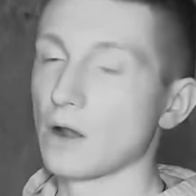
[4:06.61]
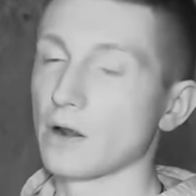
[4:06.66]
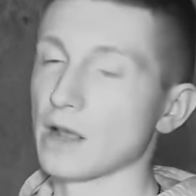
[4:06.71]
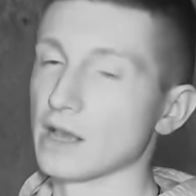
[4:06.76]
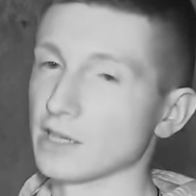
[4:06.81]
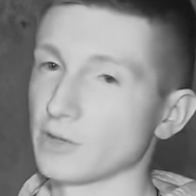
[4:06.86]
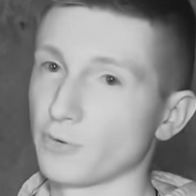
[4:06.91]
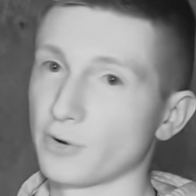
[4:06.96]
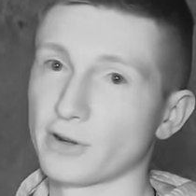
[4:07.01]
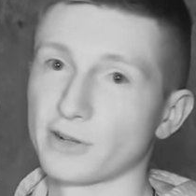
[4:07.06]
All right,
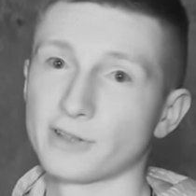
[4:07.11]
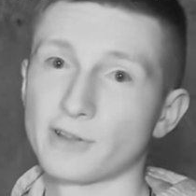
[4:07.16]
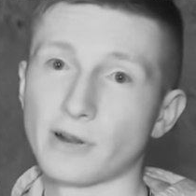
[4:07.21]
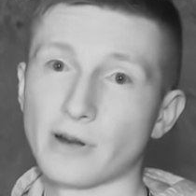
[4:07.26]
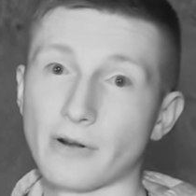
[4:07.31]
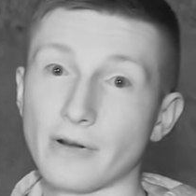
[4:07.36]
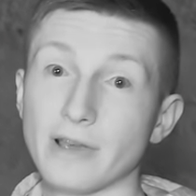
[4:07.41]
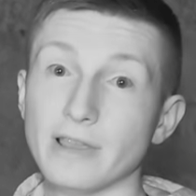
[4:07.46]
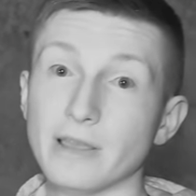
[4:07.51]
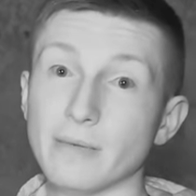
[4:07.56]
guys, we're gonna start
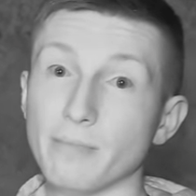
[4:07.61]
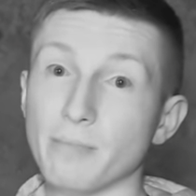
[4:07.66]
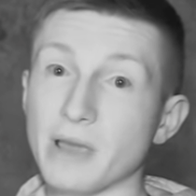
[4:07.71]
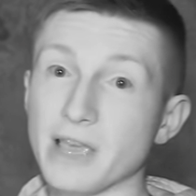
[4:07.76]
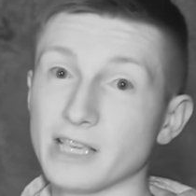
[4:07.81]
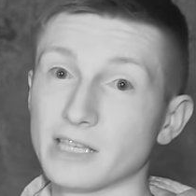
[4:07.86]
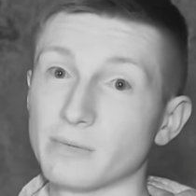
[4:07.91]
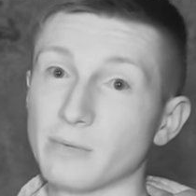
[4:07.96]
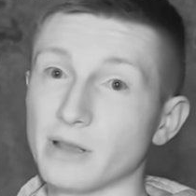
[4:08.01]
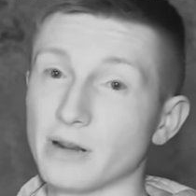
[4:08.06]
out in the
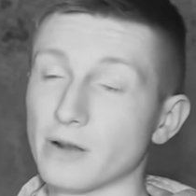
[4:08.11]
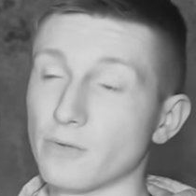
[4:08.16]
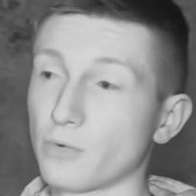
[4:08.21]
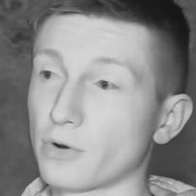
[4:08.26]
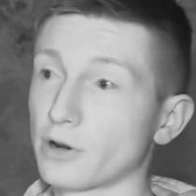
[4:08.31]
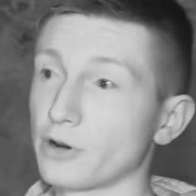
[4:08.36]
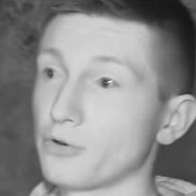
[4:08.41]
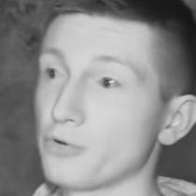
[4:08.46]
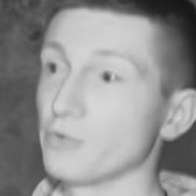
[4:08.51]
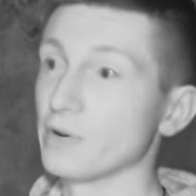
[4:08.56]
basement.
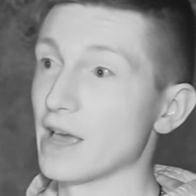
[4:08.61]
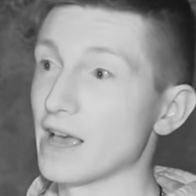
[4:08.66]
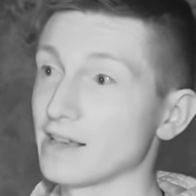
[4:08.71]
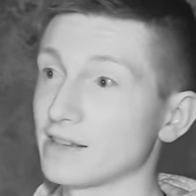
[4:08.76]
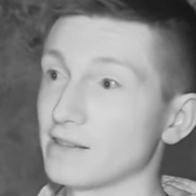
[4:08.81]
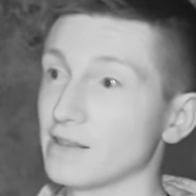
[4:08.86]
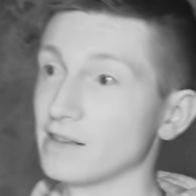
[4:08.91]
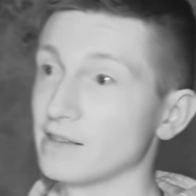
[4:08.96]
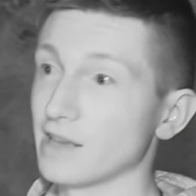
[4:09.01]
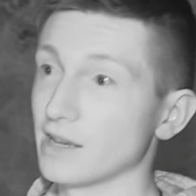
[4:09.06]
We're gonna do an
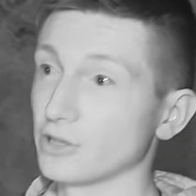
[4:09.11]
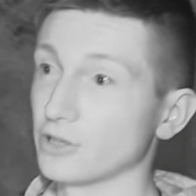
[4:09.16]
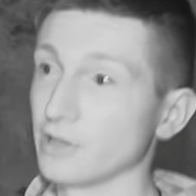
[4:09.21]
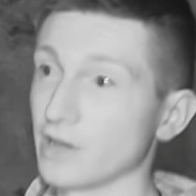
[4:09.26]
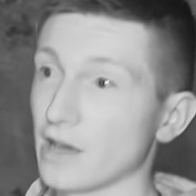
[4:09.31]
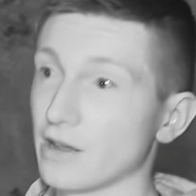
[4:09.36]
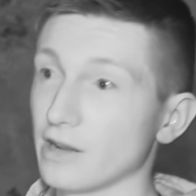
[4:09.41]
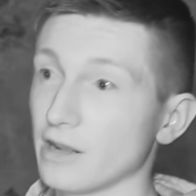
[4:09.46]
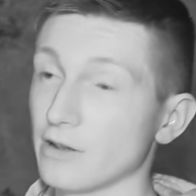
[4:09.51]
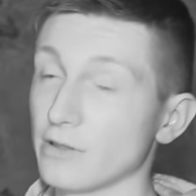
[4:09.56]
Estes session
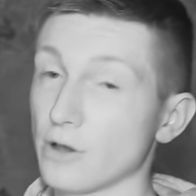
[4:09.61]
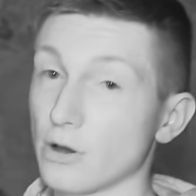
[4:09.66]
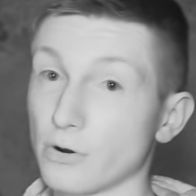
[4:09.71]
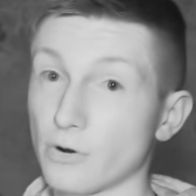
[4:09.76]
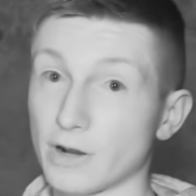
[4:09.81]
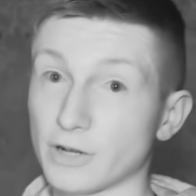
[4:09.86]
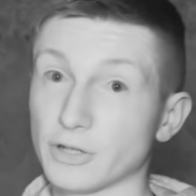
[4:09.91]
down here. The owner